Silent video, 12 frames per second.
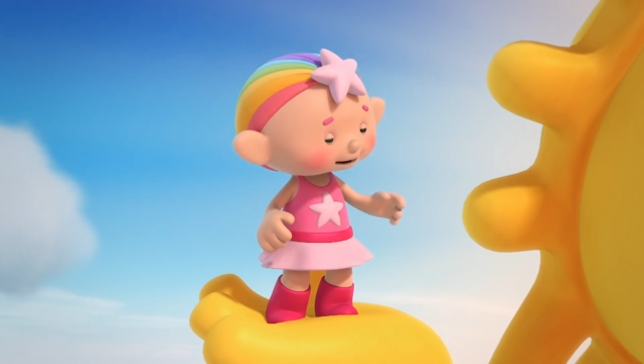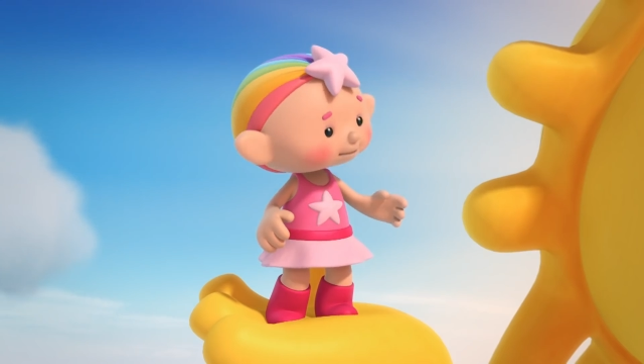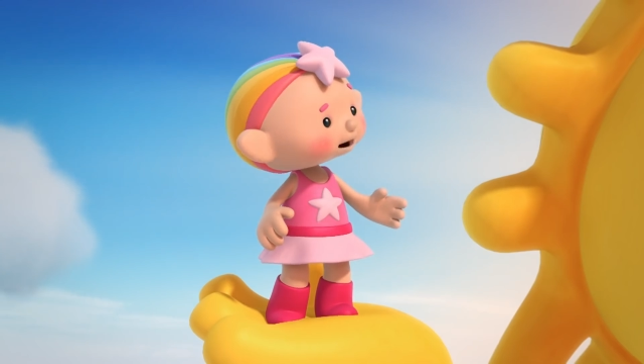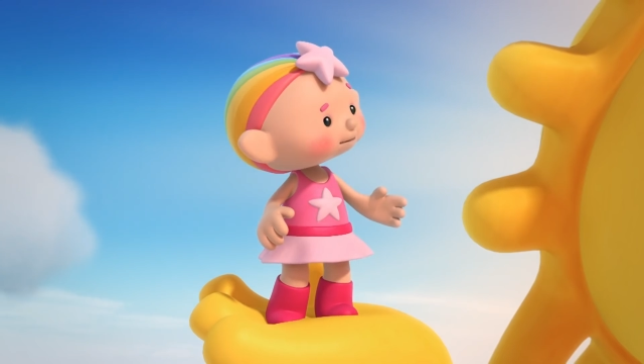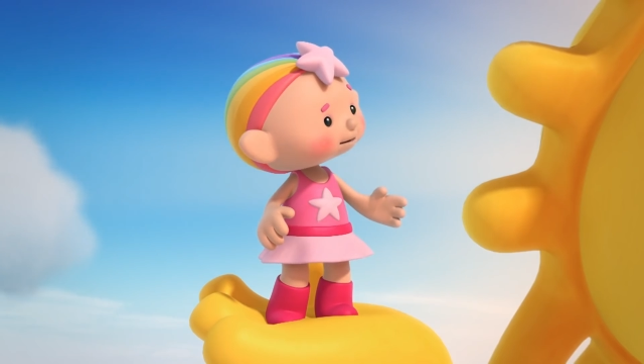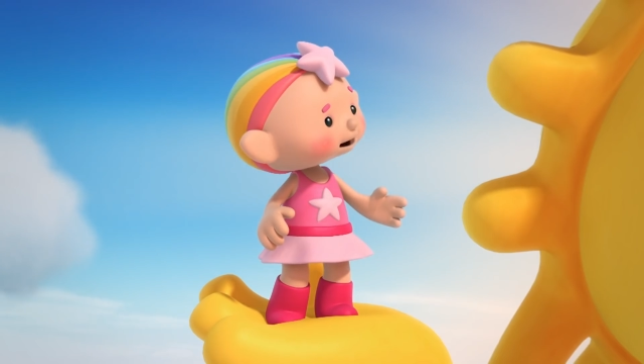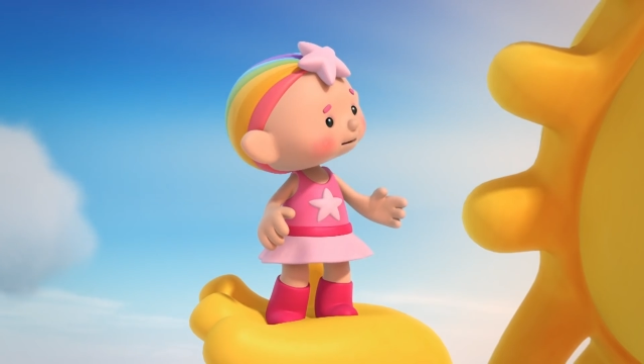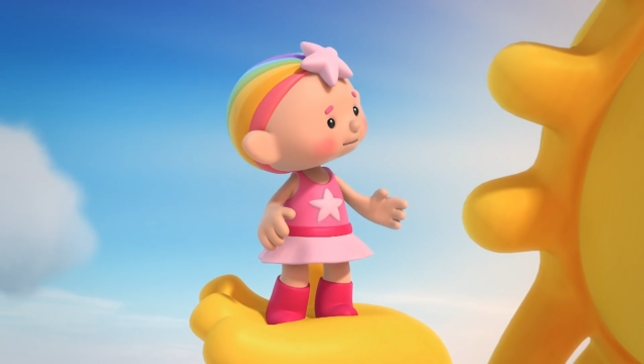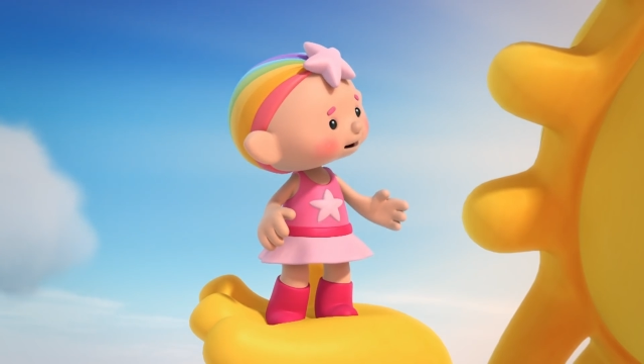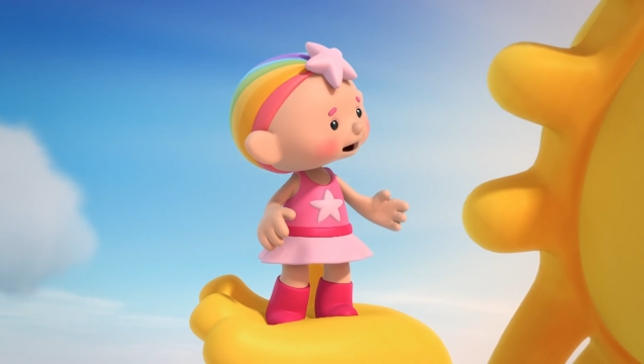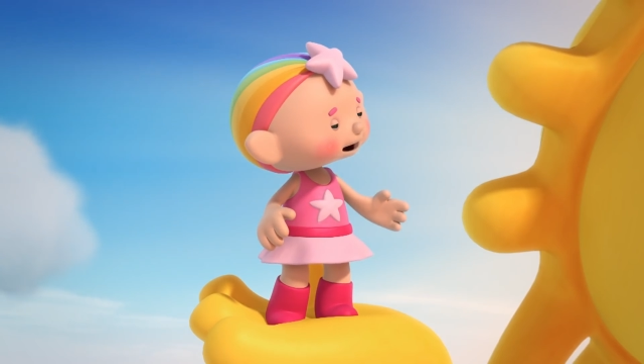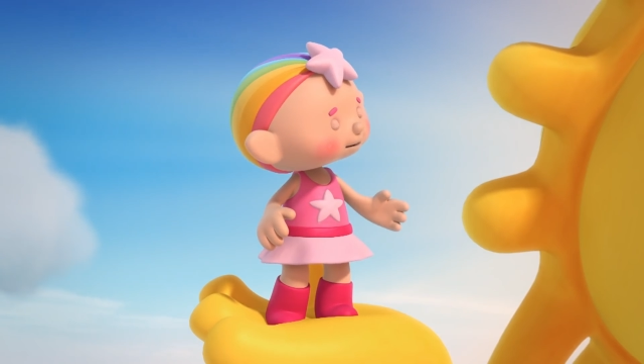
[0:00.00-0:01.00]
He's
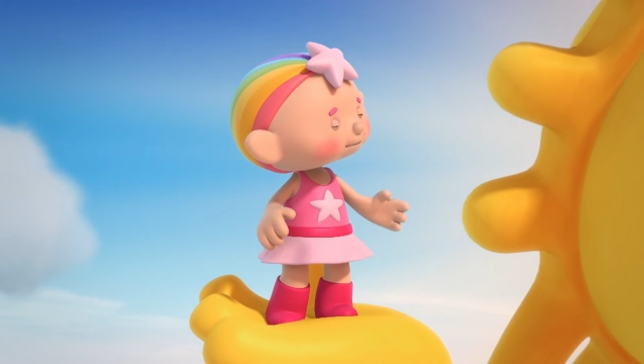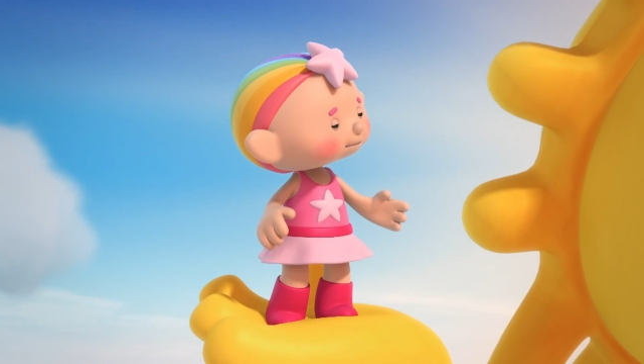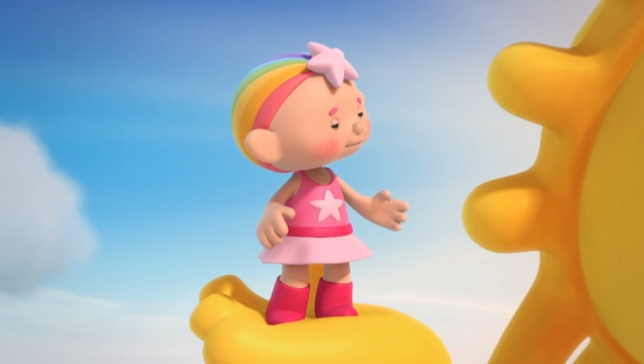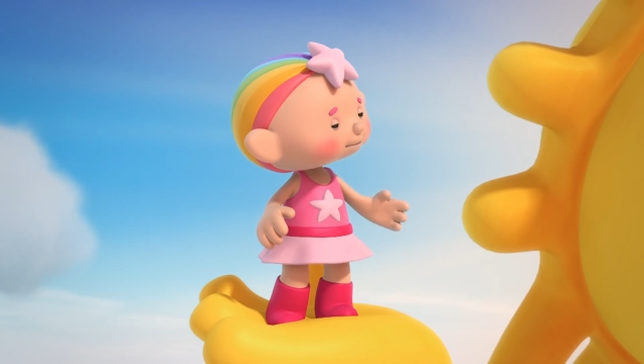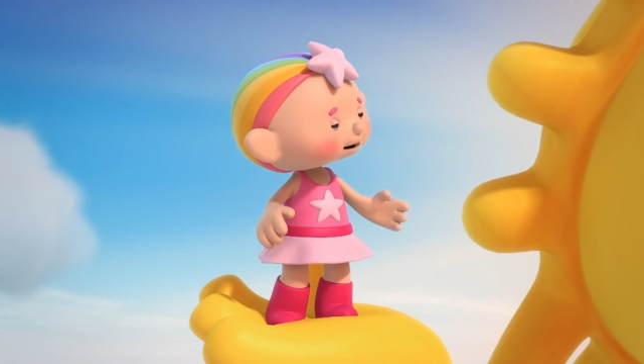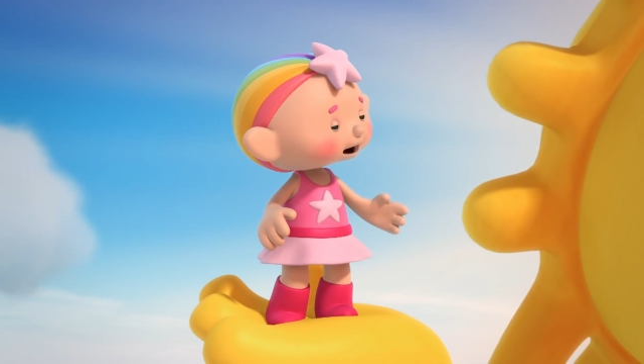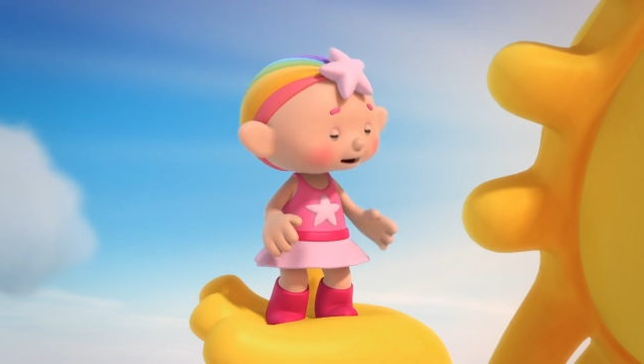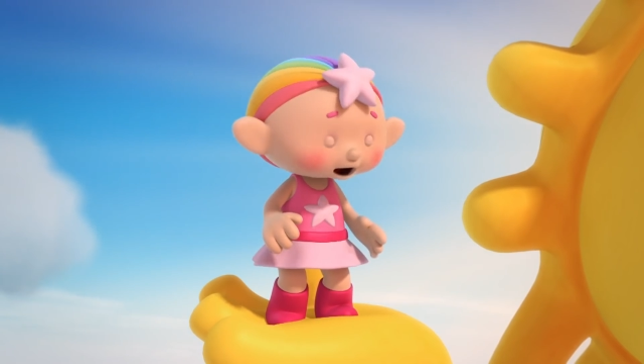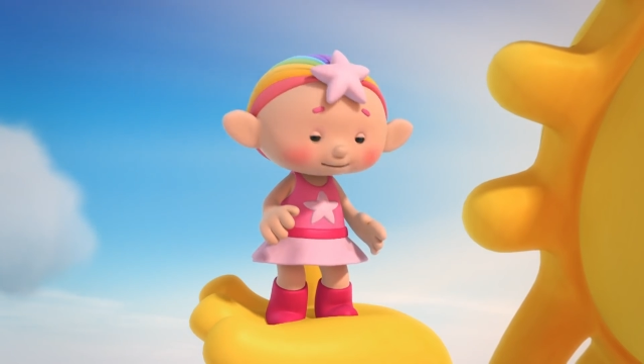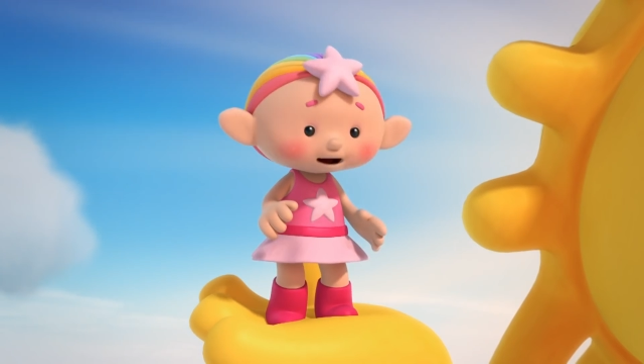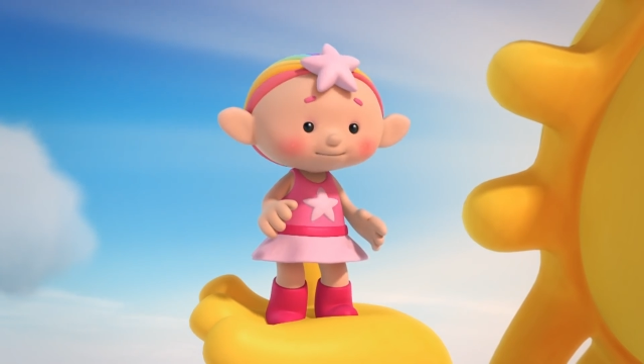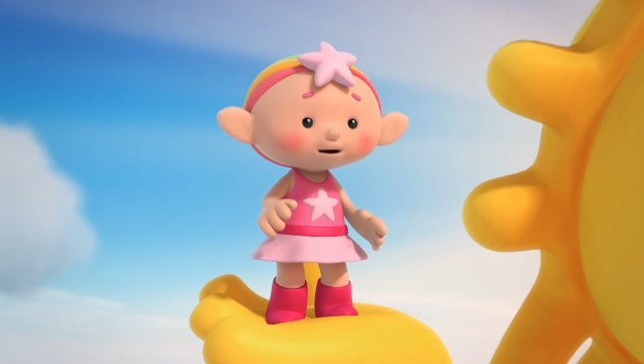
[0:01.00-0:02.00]
feeling sad because
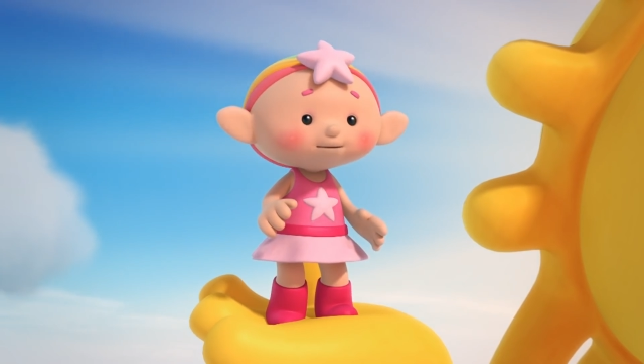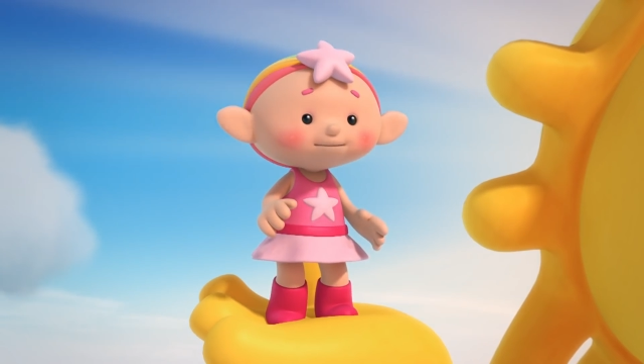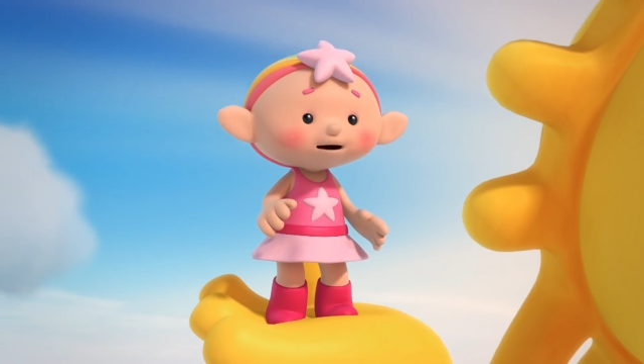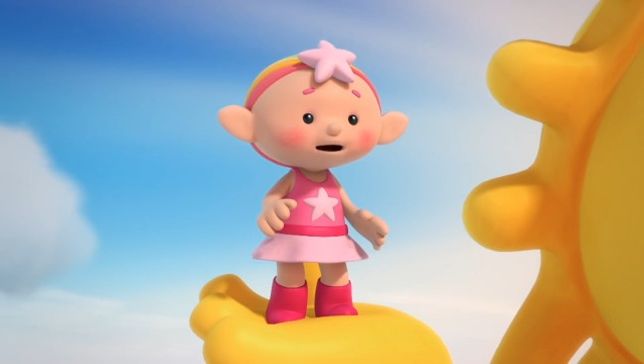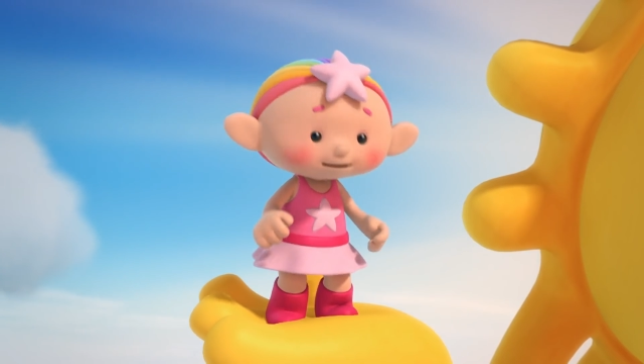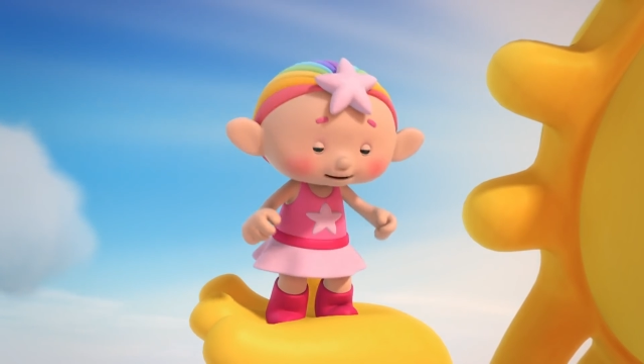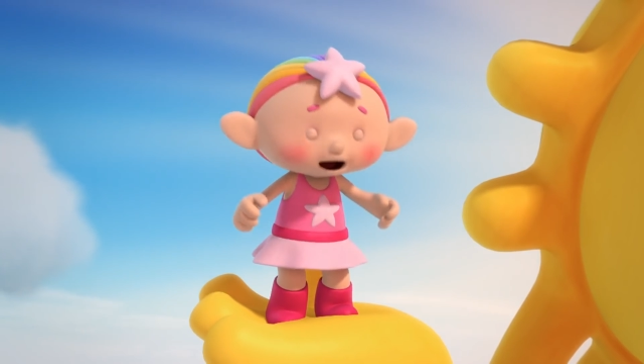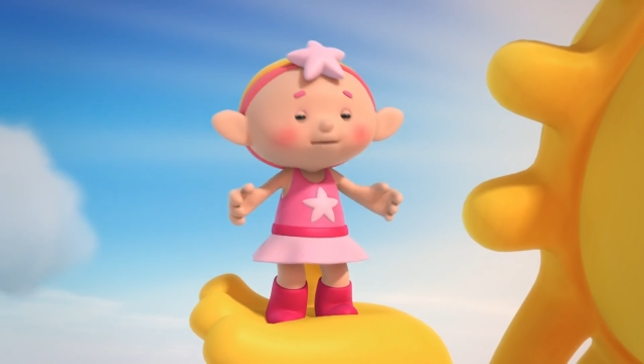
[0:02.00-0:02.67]
he's never seen a